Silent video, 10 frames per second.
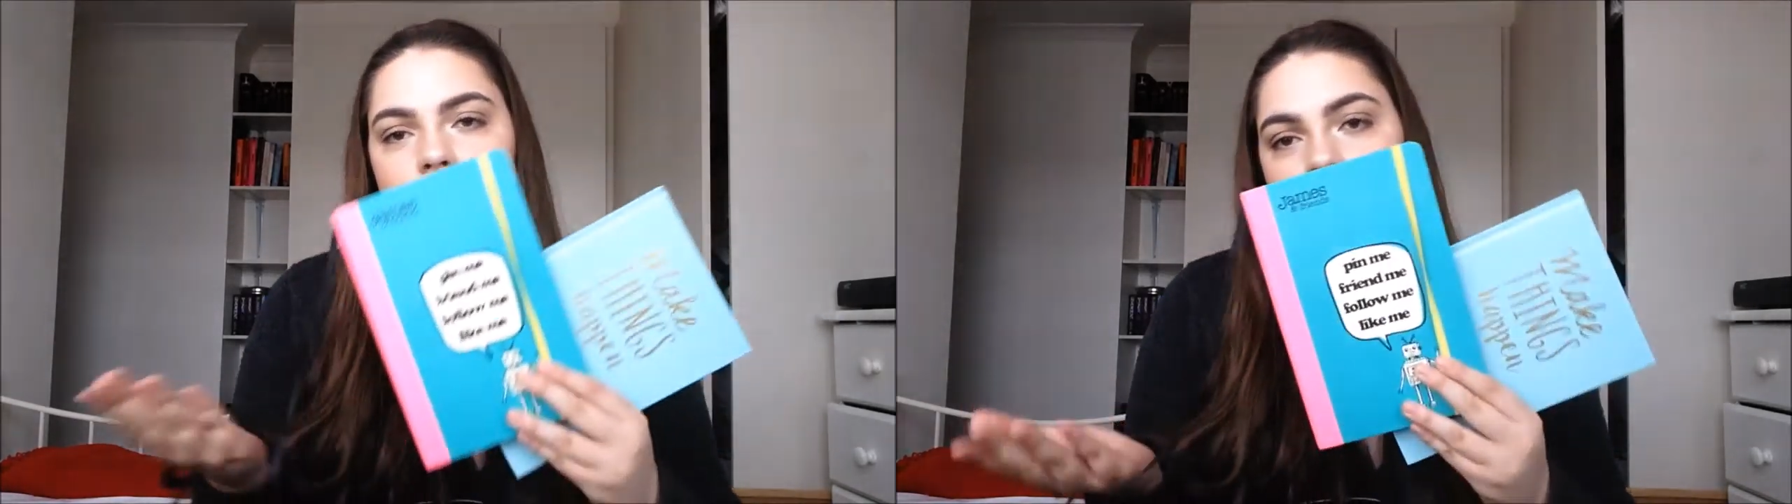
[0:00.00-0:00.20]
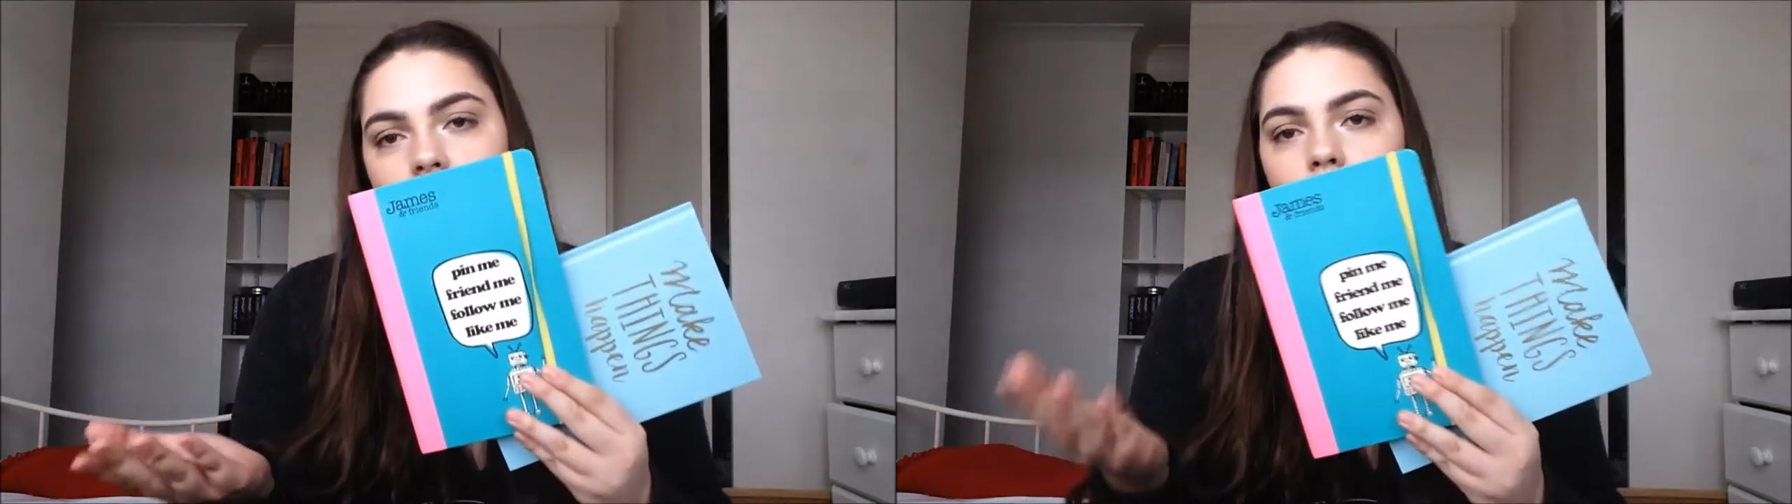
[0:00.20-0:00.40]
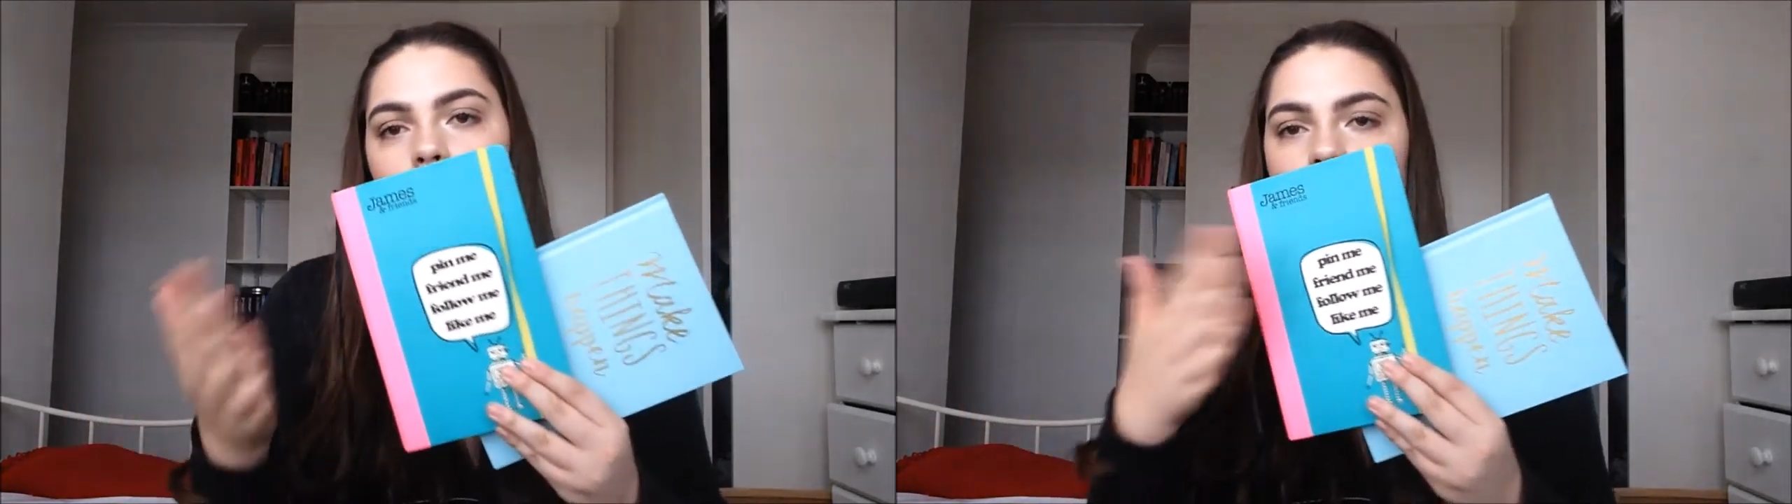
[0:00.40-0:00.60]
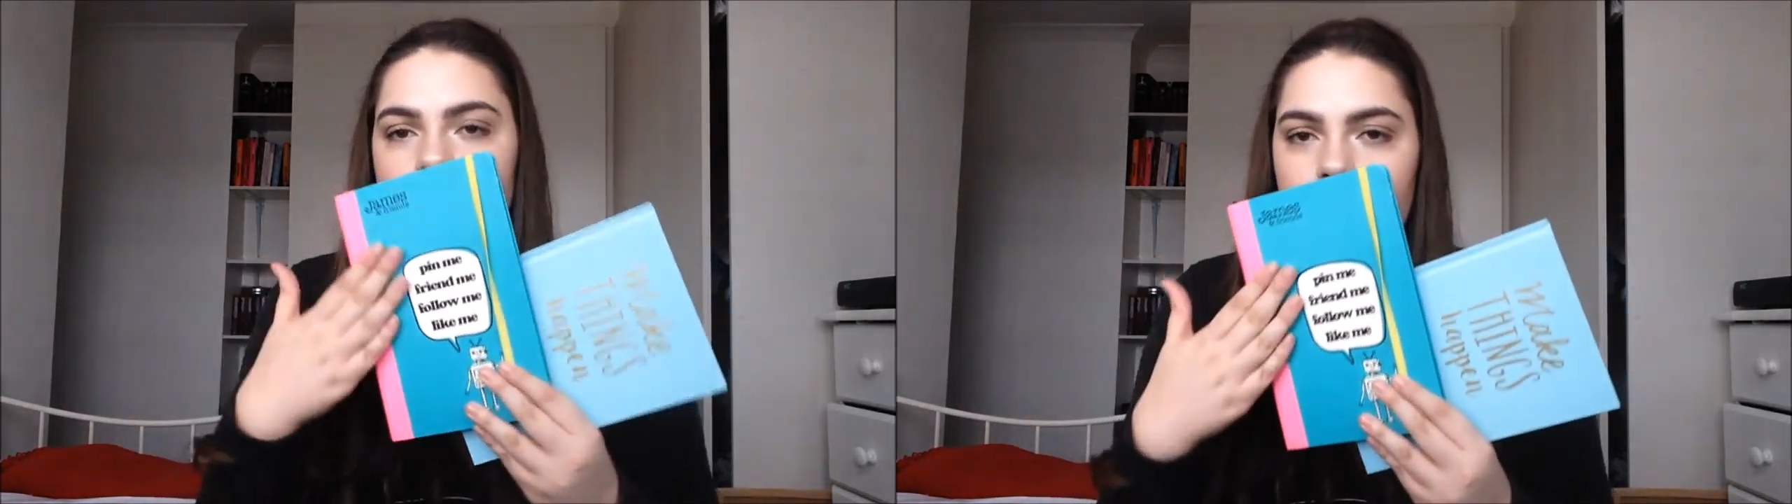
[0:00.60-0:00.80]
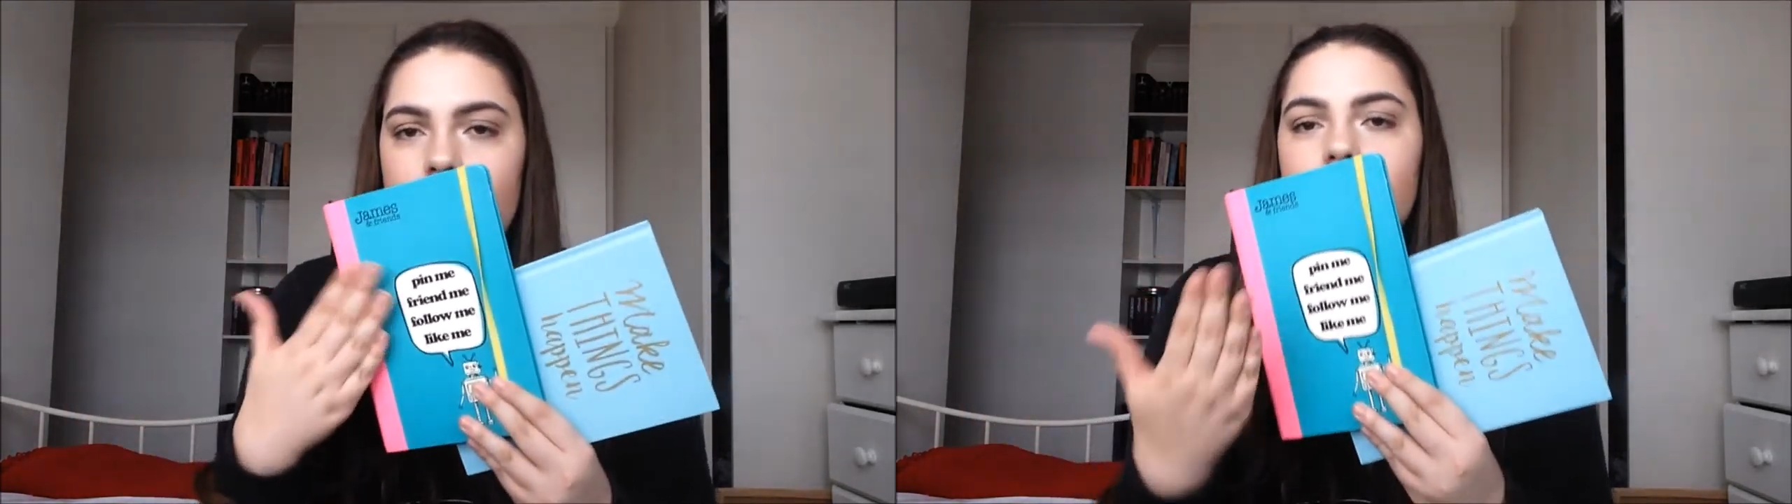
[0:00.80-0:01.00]
For example,
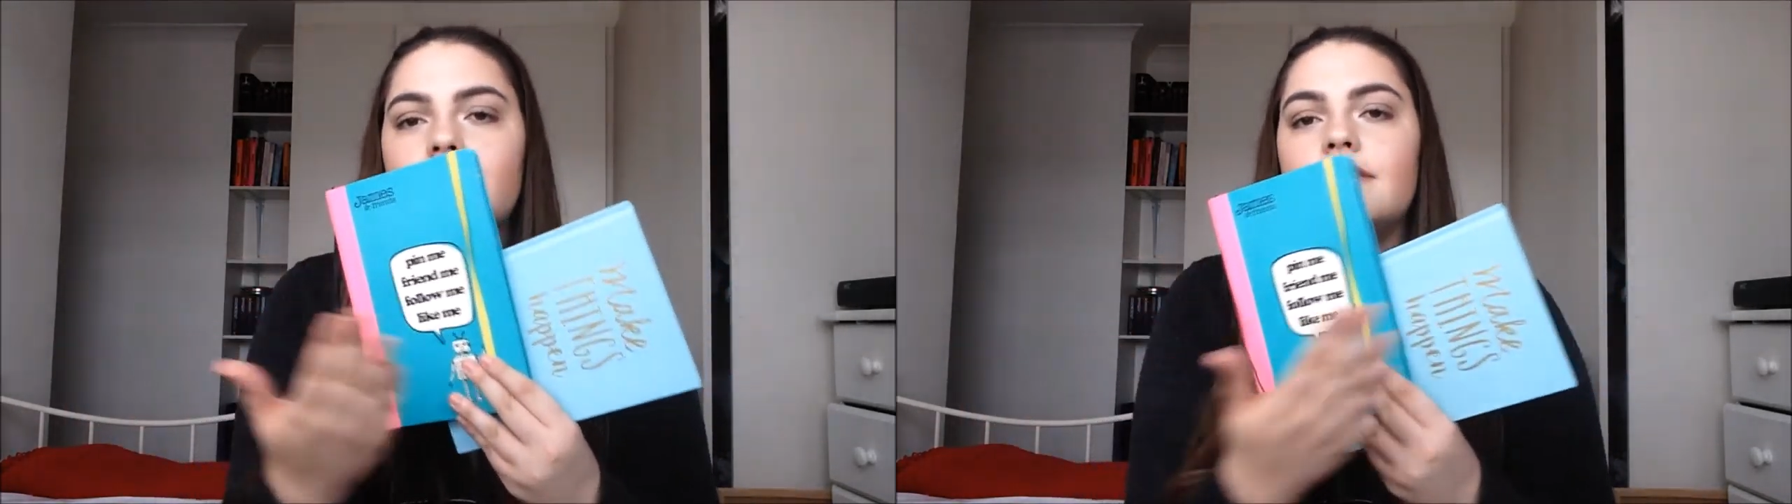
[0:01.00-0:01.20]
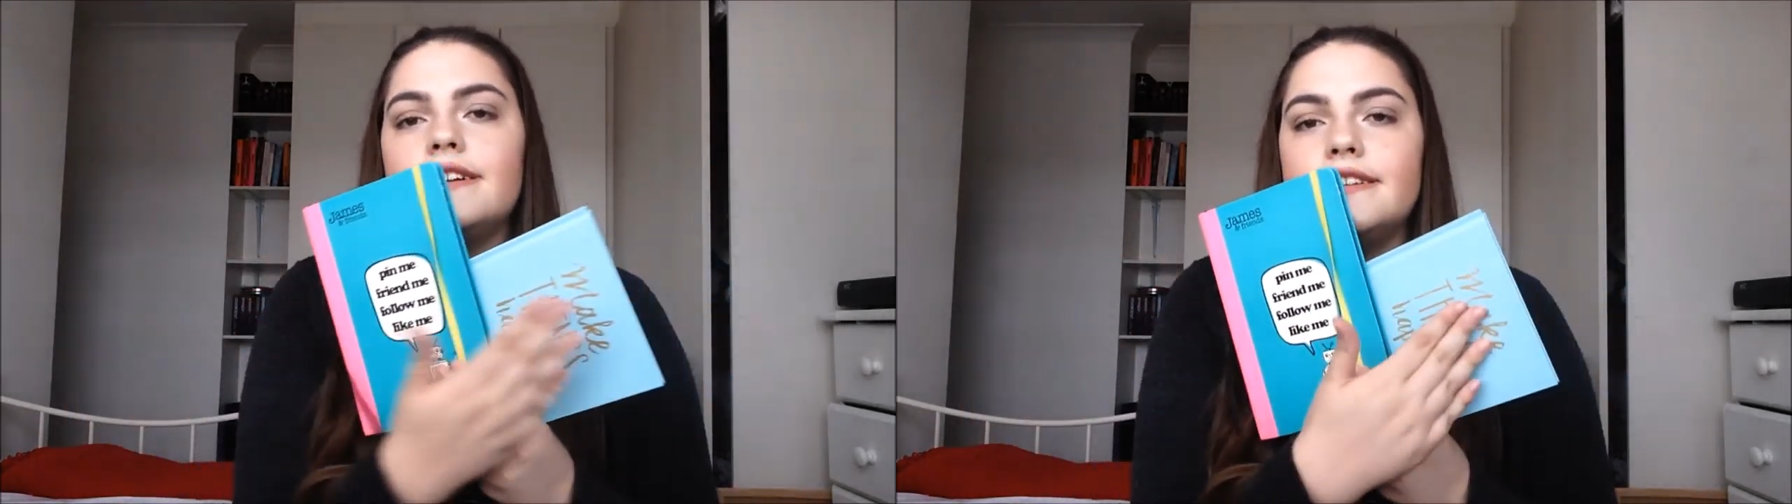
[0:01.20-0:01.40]
this could be history,